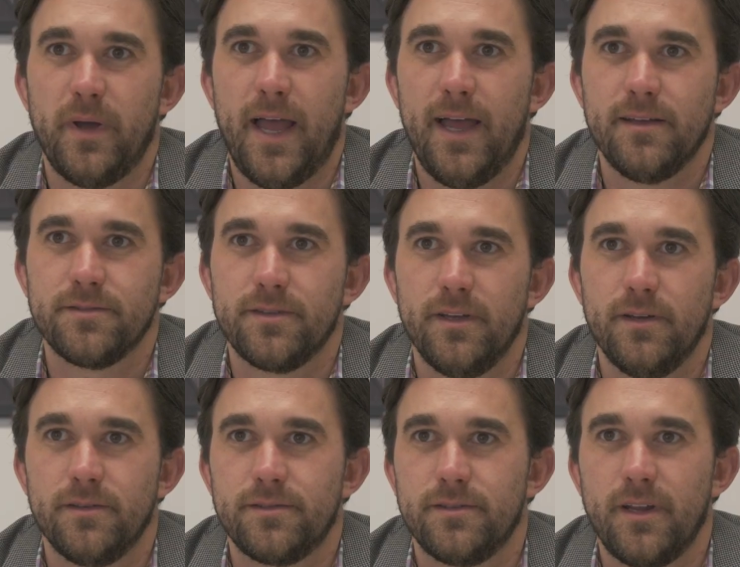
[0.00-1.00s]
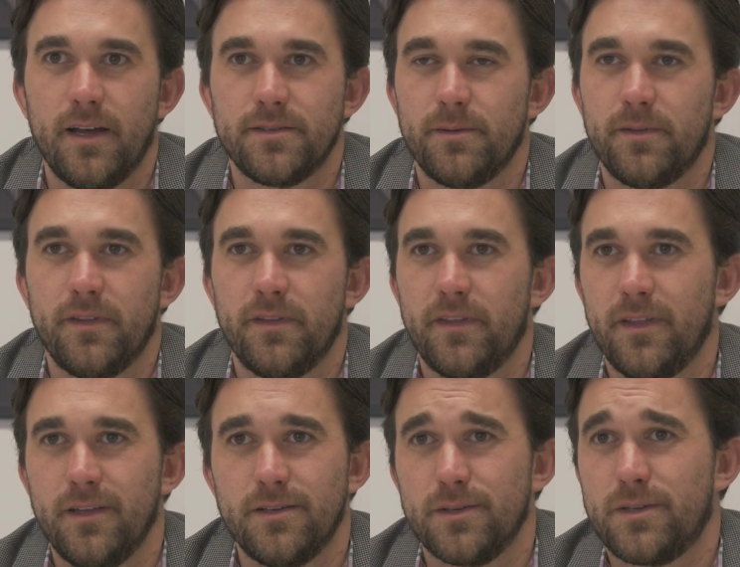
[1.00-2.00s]
and baths, it's not something that
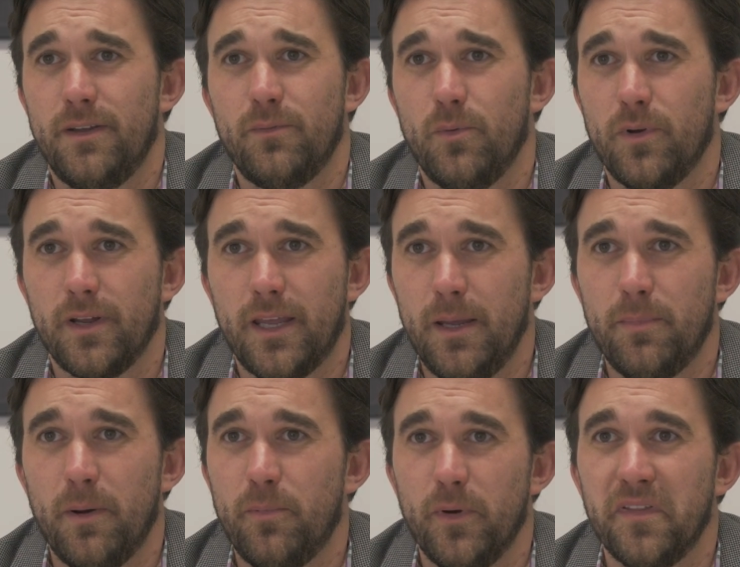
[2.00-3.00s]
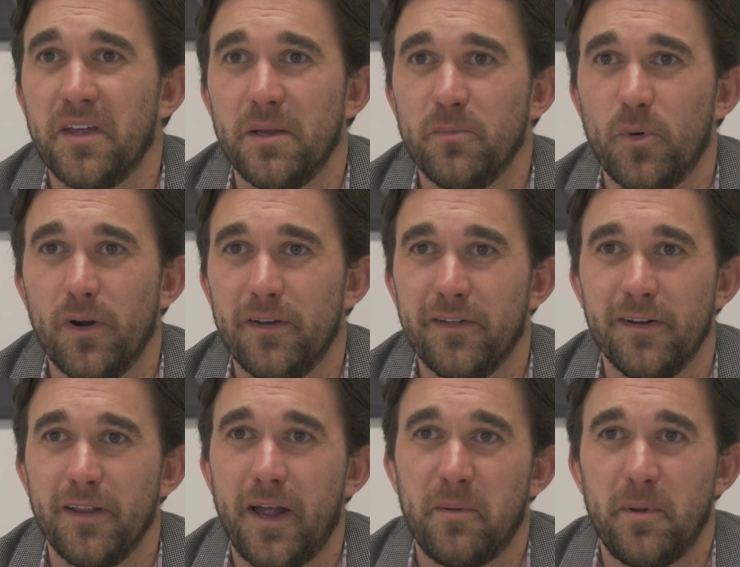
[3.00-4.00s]
they just even want to keep up with anymore. There
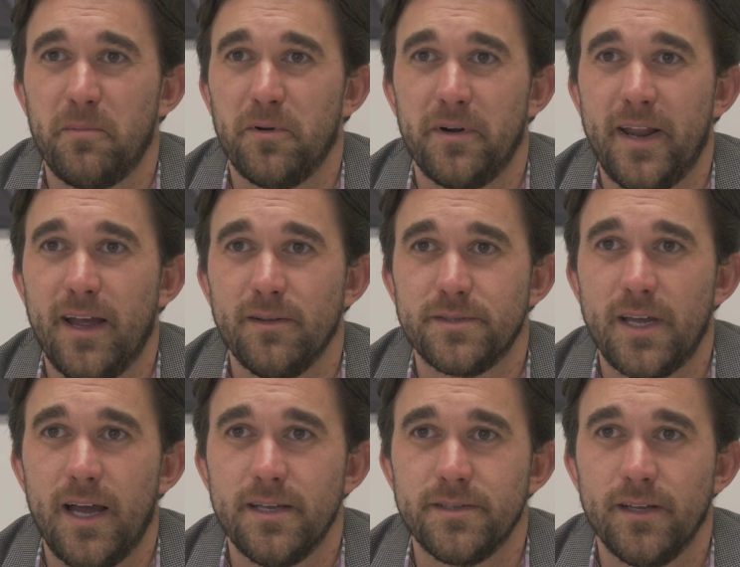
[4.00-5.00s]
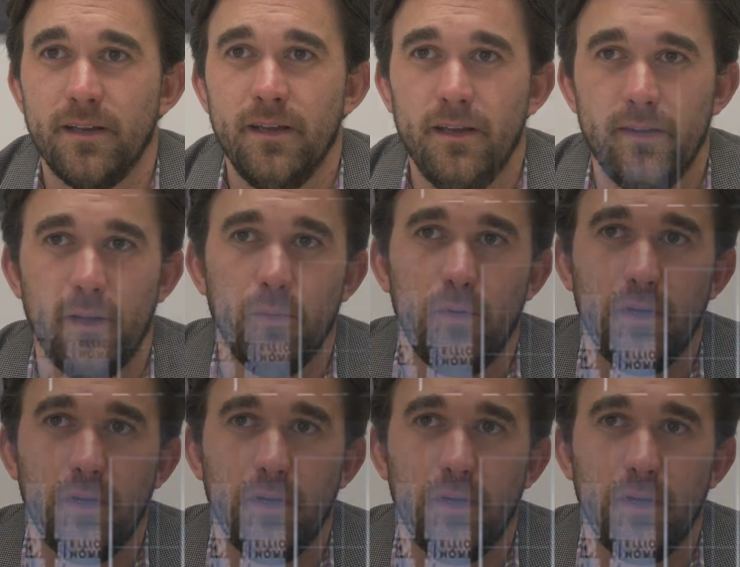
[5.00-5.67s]
are a lot of people who are downsizing. They